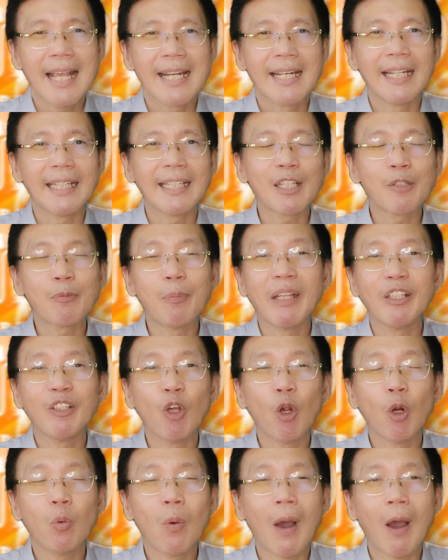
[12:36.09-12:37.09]
This has been
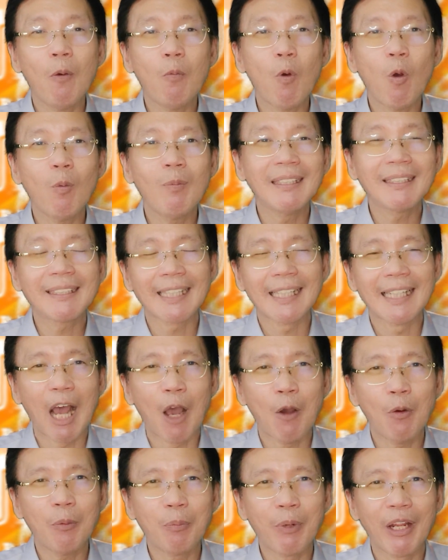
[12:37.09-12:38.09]
your wow moment, and
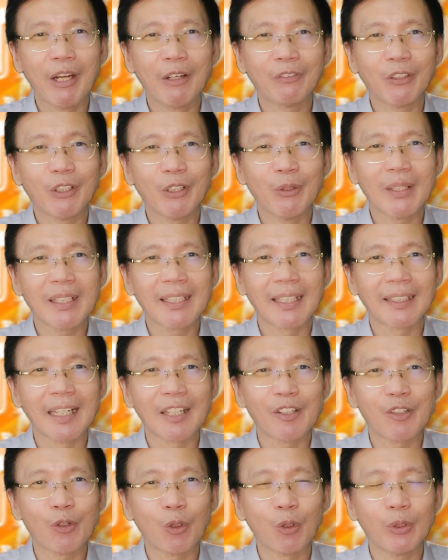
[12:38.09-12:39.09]
our prayer for you is that
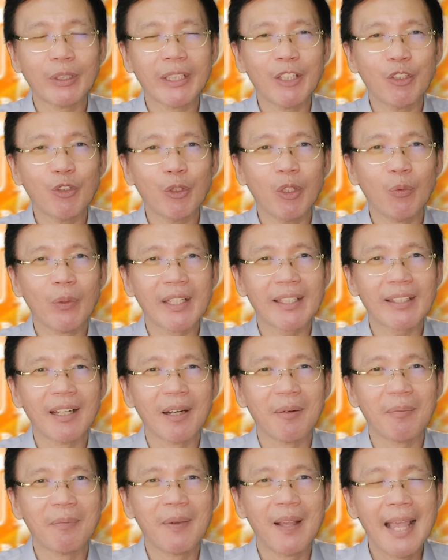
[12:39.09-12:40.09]
as you continue in
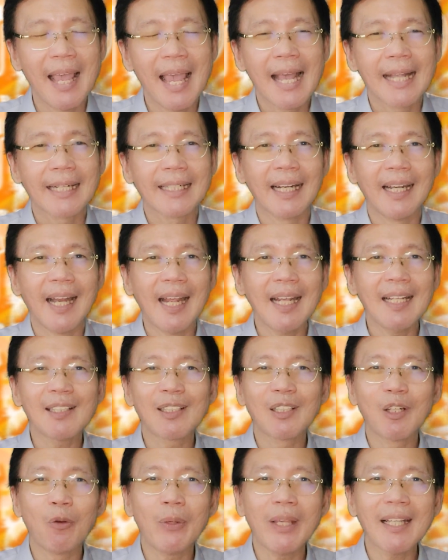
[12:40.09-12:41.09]
wisdom, the
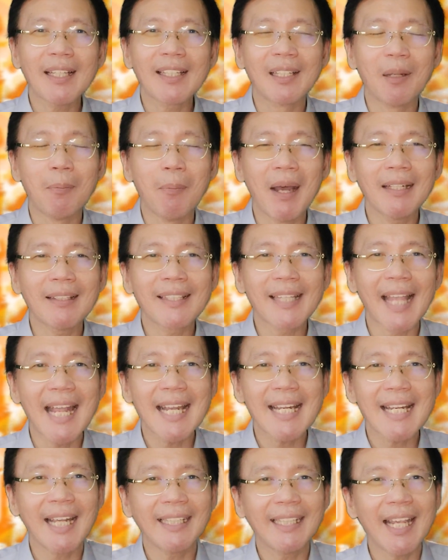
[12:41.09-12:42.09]
days, the weeks, the months,
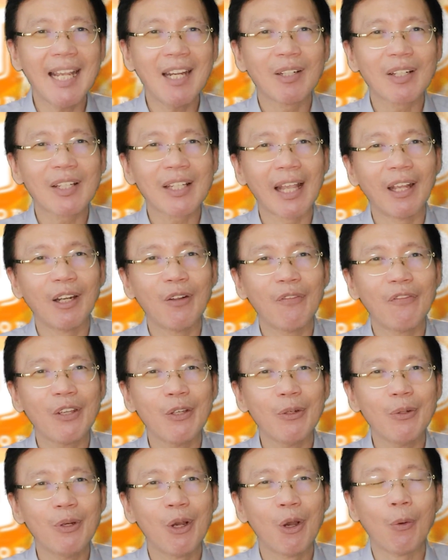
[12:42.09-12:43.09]
and the years ahead of
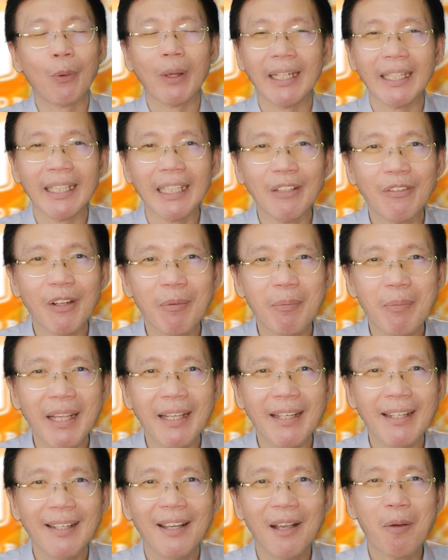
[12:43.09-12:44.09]
you will even
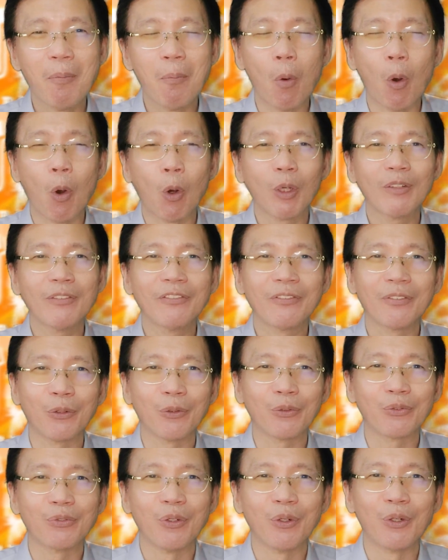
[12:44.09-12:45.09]
be more
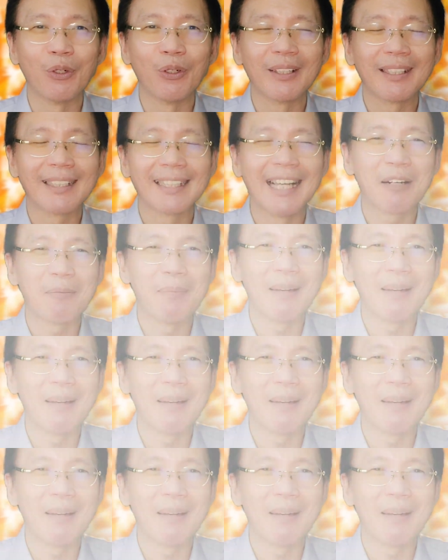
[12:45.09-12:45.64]
fruitful. God